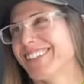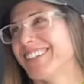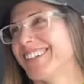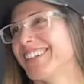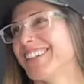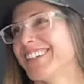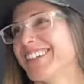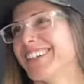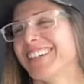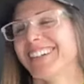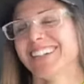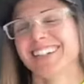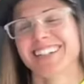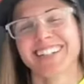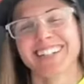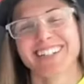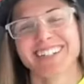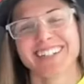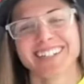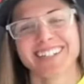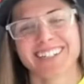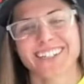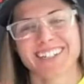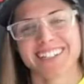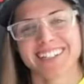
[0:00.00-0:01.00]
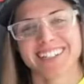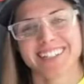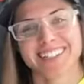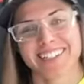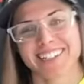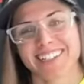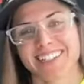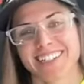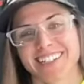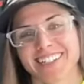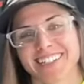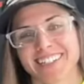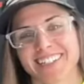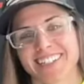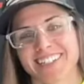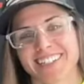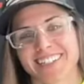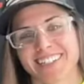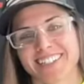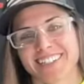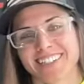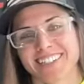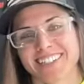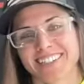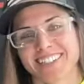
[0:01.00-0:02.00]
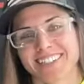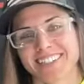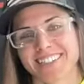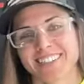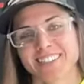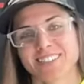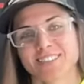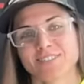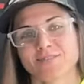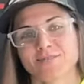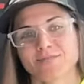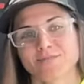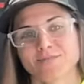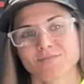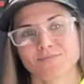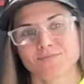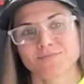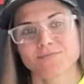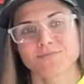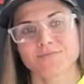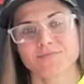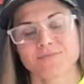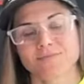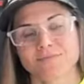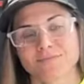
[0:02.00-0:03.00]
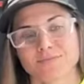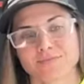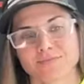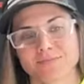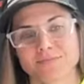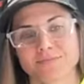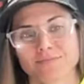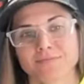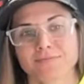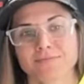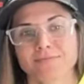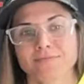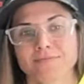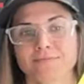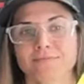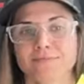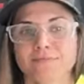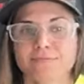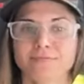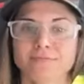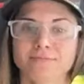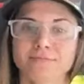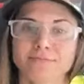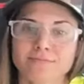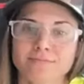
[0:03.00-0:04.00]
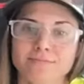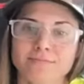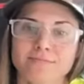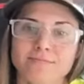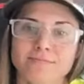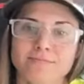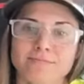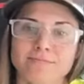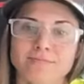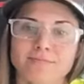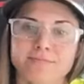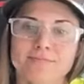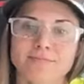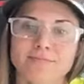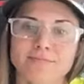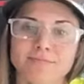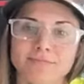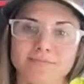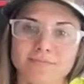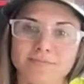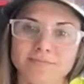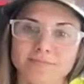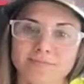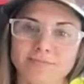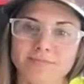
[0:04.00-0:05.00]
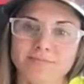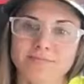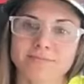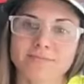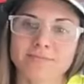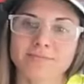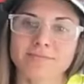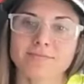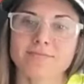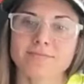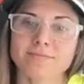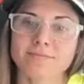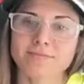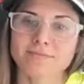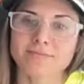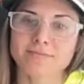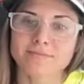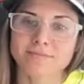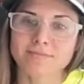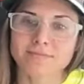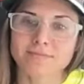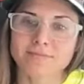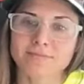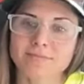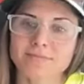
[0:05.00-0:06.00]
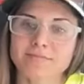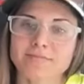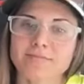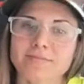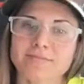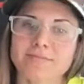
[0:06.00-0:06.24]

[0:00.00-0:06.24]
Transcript: This person isn't speaking.